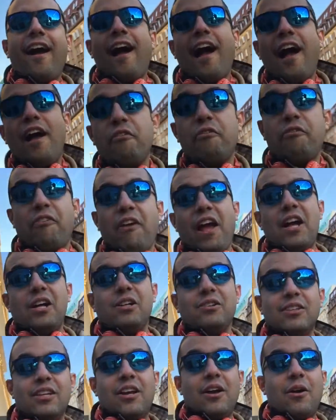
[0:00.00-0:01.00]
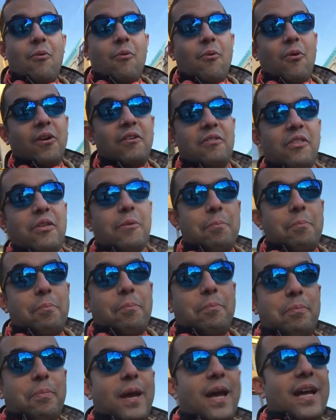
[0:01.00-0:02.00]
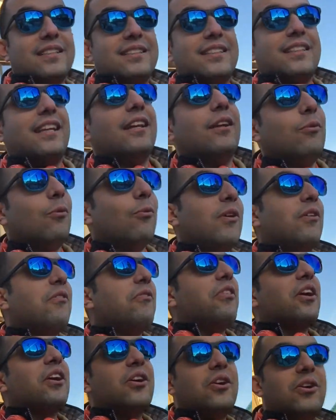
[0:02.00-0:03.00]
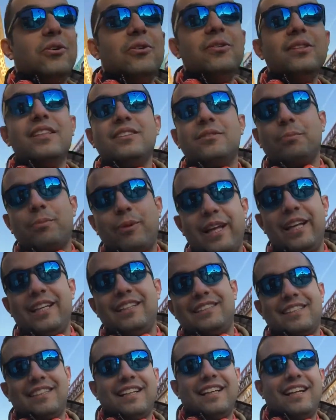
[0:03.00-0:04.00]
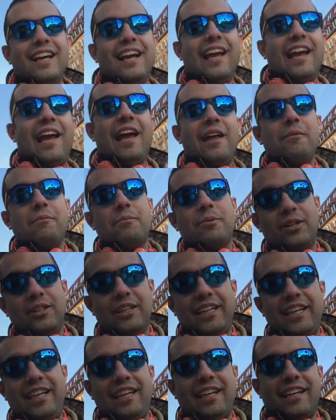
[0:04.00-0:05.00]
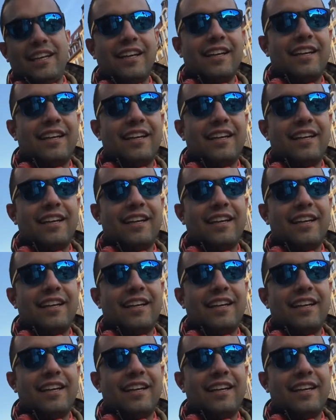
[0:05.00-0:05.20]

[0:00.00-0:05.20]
I found one of the best and one of the coolest place in Berlin.